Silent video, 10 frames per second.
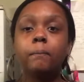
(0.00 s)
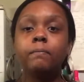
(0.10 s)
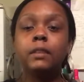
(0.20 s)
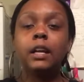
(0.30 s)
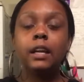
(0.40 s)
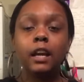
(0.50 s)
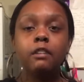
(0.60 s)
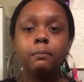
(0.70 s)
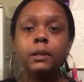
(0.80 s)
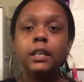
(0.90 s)
They
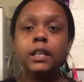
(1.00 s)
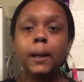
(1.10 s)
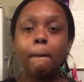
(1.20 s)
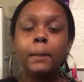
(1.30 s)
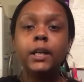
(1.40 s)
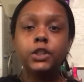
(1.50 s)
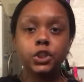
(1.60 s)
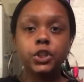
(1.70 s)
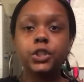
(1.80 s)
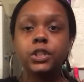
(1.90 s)
gave me
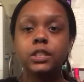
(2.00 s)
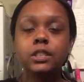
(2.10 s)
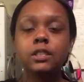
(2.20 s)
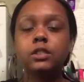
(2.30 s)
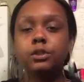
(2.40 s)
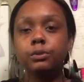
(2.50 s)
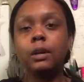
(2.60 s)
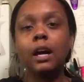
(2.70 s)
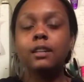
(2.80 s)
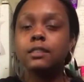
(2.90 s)
pictures to
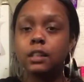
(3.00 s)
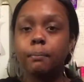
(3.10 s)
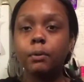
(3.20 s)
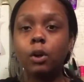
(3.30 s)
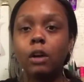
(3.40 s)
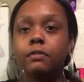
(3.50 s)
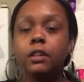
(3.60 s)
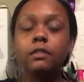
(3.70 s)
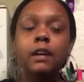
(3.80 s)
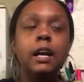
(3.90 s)
kind of sample off
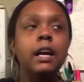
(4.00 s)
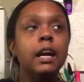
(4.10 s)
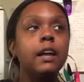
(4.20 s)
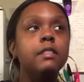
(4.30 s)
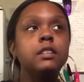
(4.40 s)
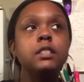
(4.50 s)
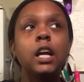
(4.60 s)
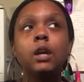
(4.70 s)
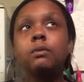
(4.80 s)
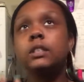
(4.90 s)
of. And this
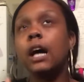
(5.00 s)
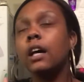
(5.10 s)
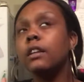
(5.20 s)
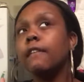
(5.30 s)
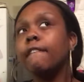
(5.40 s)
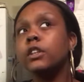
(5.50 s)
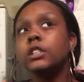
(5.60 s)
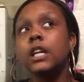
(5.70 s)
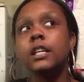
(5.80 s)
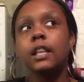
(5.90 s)
cake was kind of the
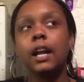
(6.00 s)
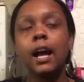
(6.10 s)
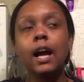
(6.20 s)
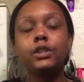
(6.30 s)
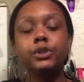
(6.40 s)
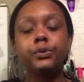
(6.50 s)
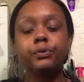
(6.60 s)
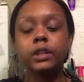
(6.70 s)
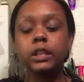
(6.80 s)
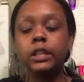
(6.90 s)
first cake that I had to
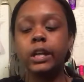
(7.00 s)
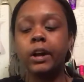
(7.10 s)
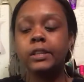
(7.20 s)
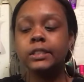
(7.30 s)
really